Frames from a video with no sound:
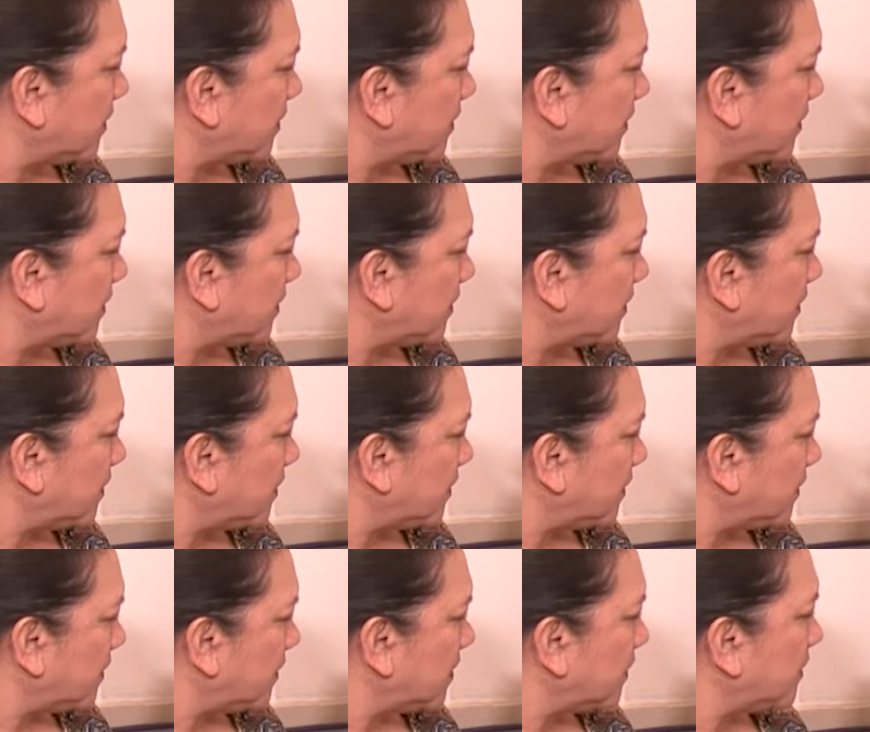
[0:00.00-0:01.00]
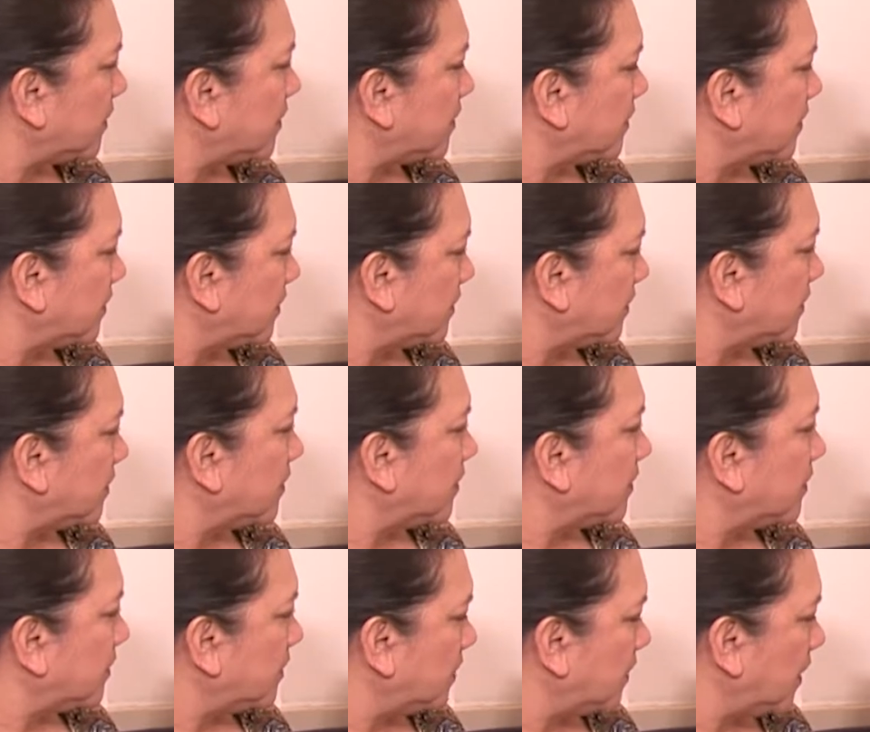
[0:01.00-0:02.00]

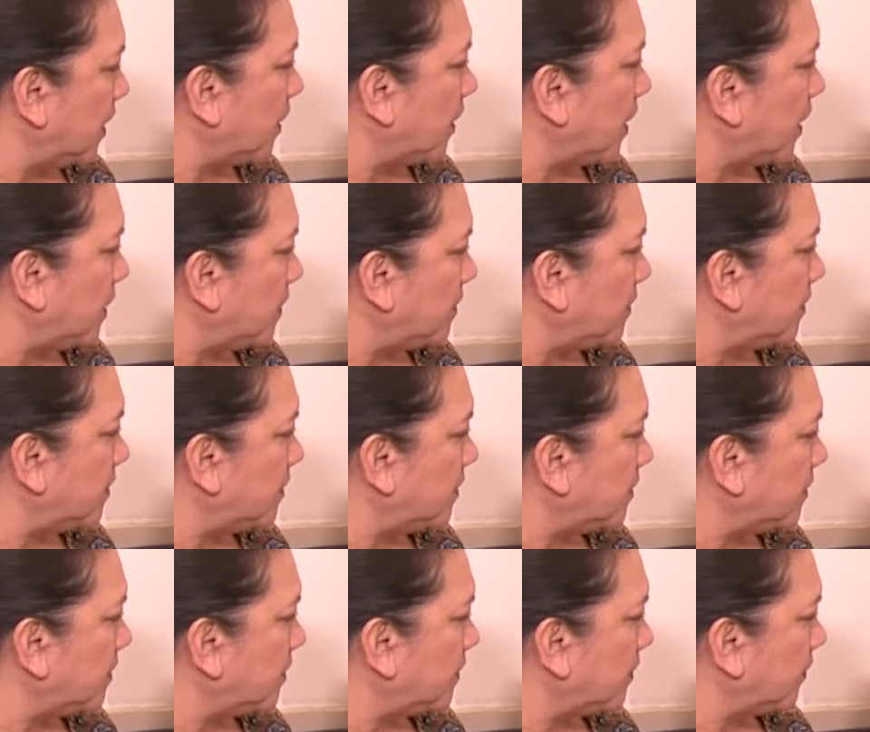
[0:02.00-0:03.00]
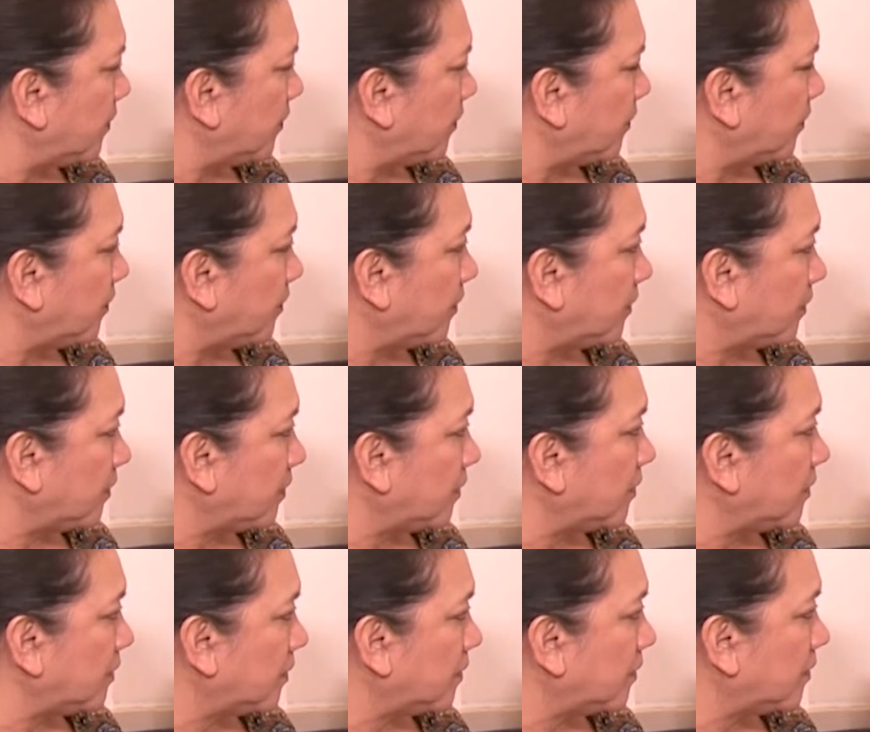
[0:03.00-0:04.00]

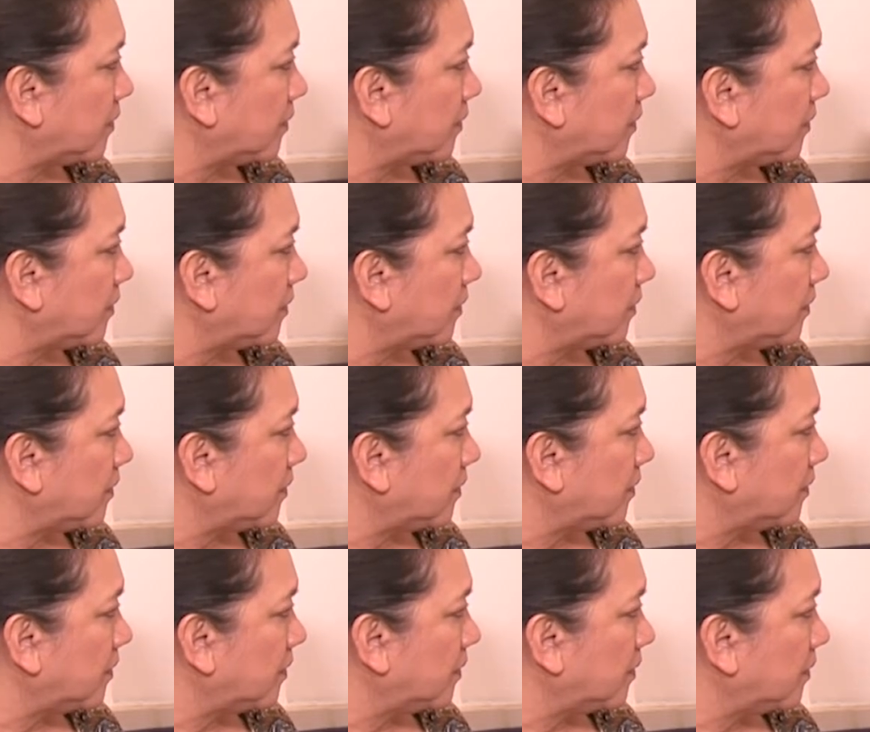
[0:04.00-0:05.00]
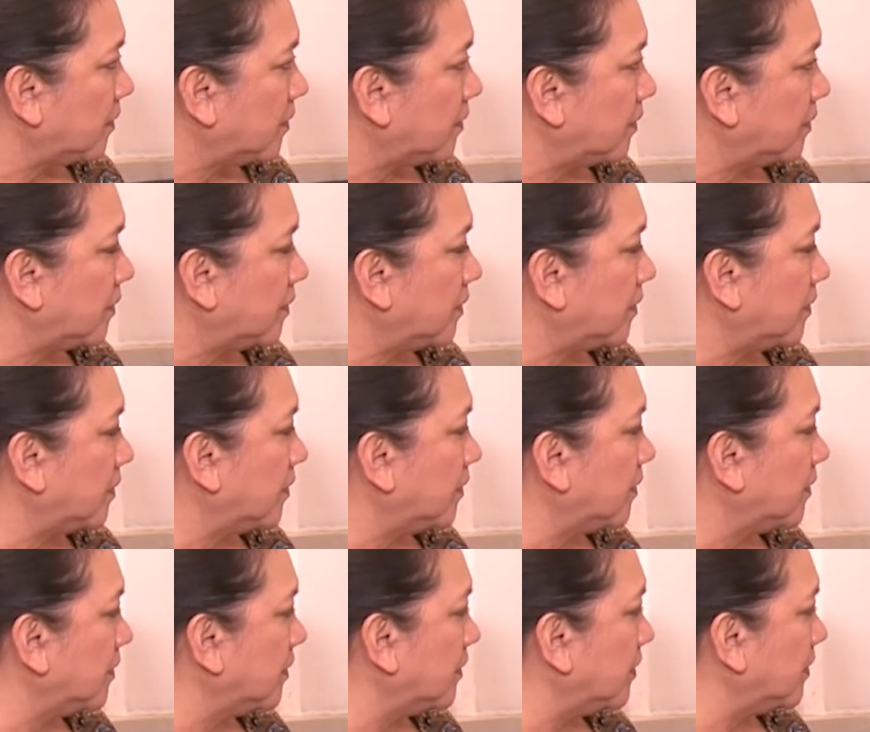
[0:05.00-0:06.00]

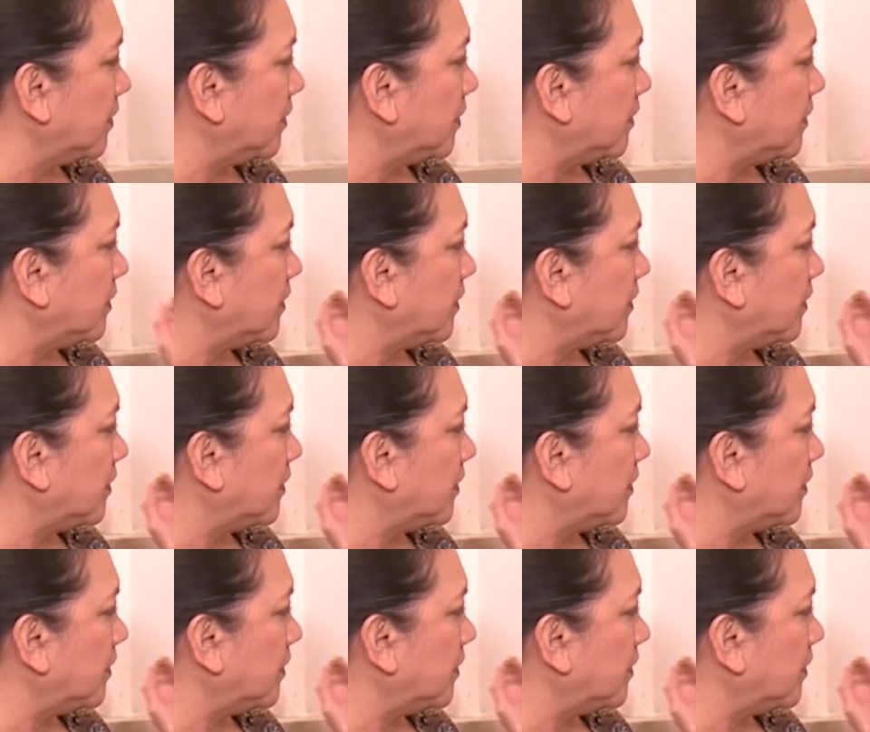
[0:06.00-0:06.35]
(not speaking)